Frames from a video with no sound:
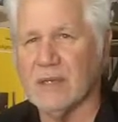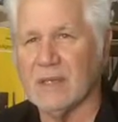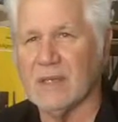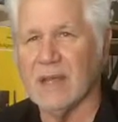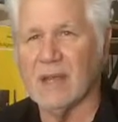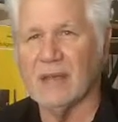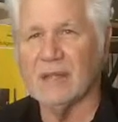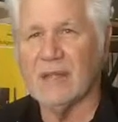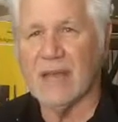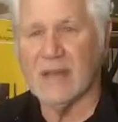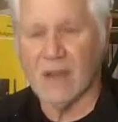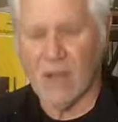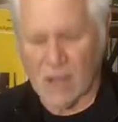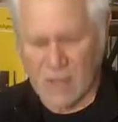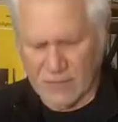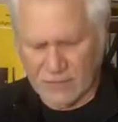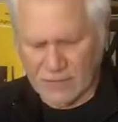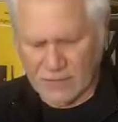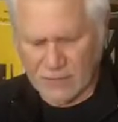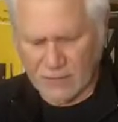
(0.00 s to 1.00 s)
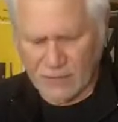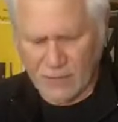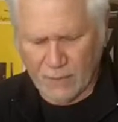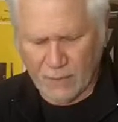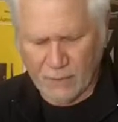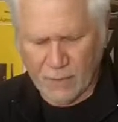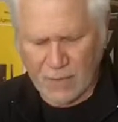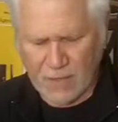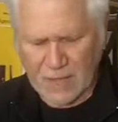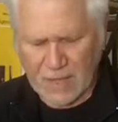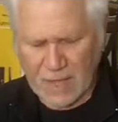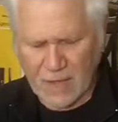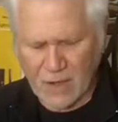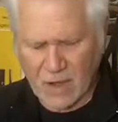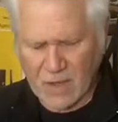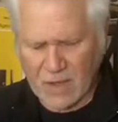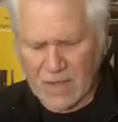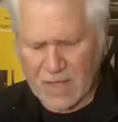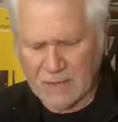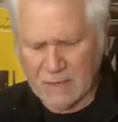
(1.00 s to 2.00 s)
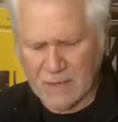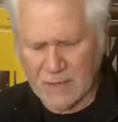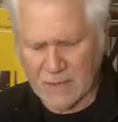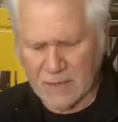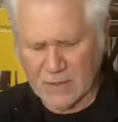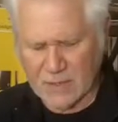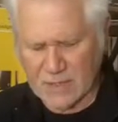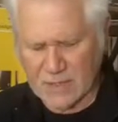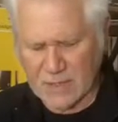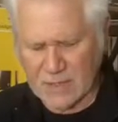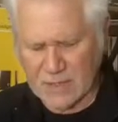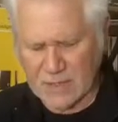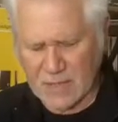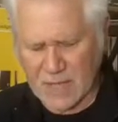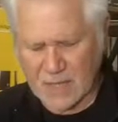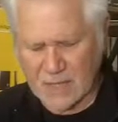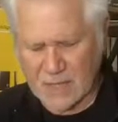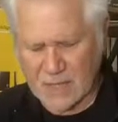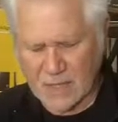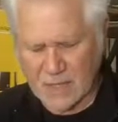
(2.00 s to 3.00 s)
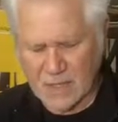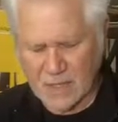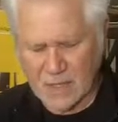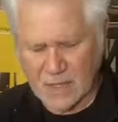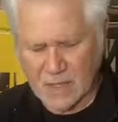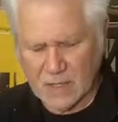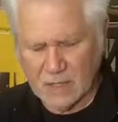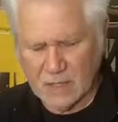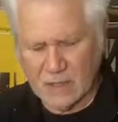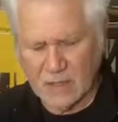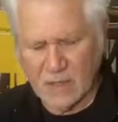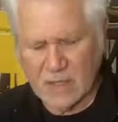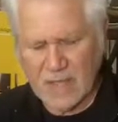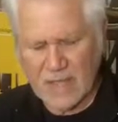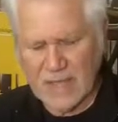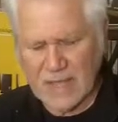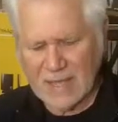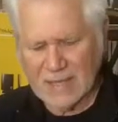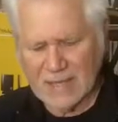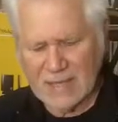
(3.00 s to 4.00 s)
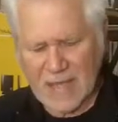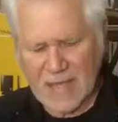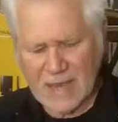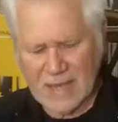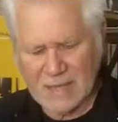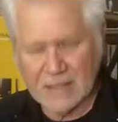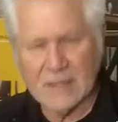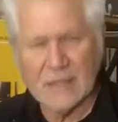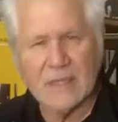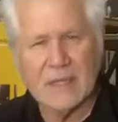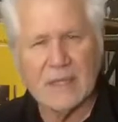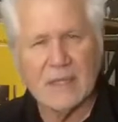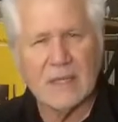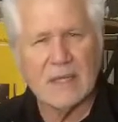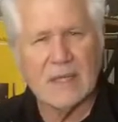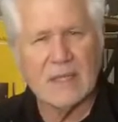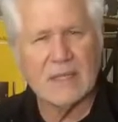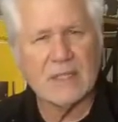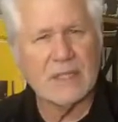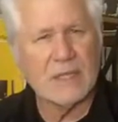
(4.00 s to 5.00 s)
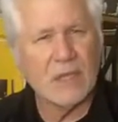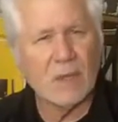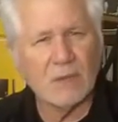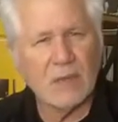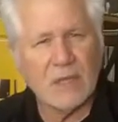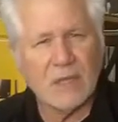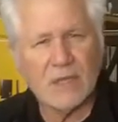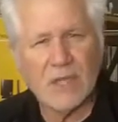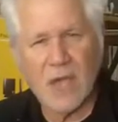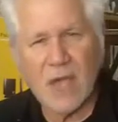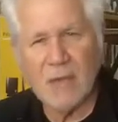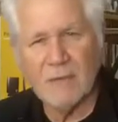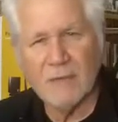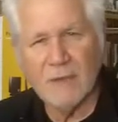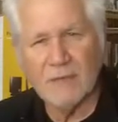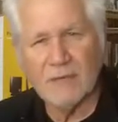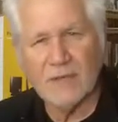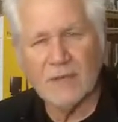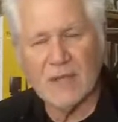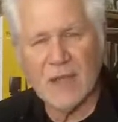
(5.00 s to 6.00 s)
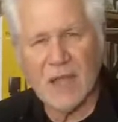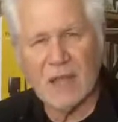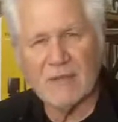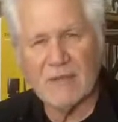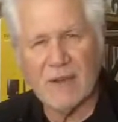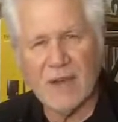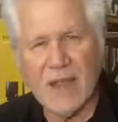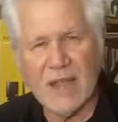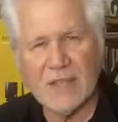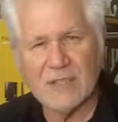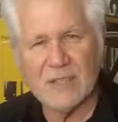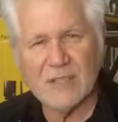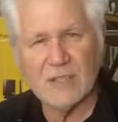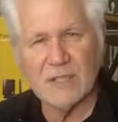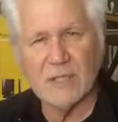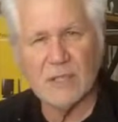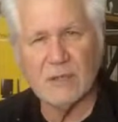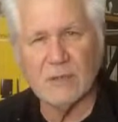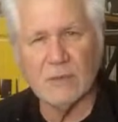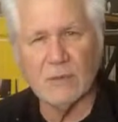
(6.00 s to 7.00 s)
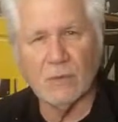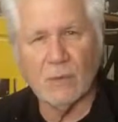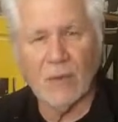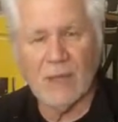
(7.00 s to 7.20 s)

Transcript: yelled at all of us for pulling out our light meters. He said, looking at light is the only job a photographer has to do.